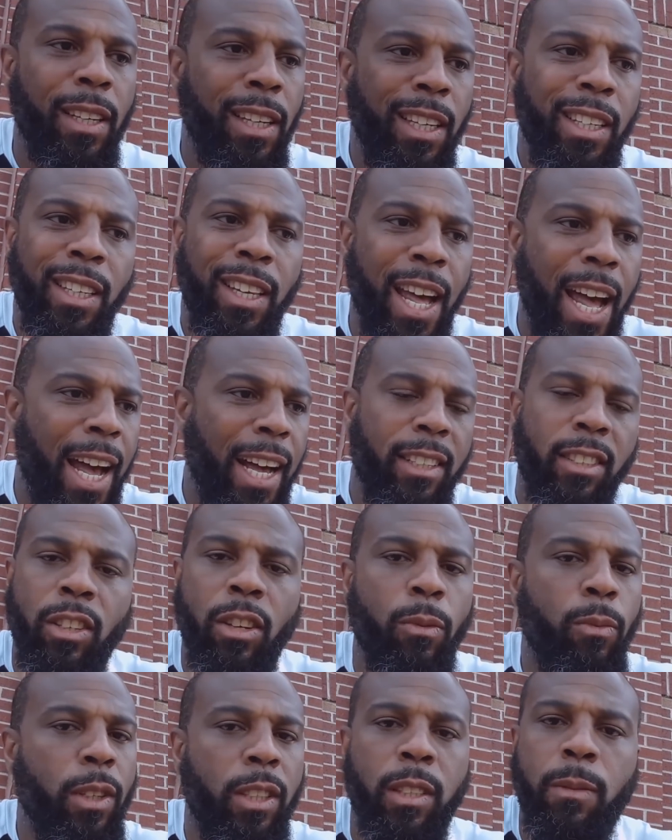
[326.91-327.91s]
He has
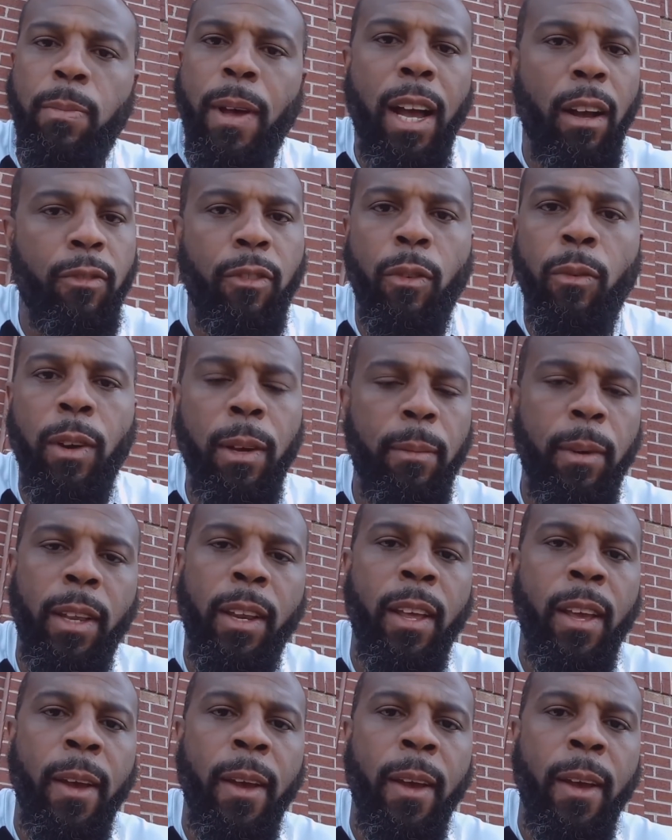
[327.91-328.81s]
no respect for women.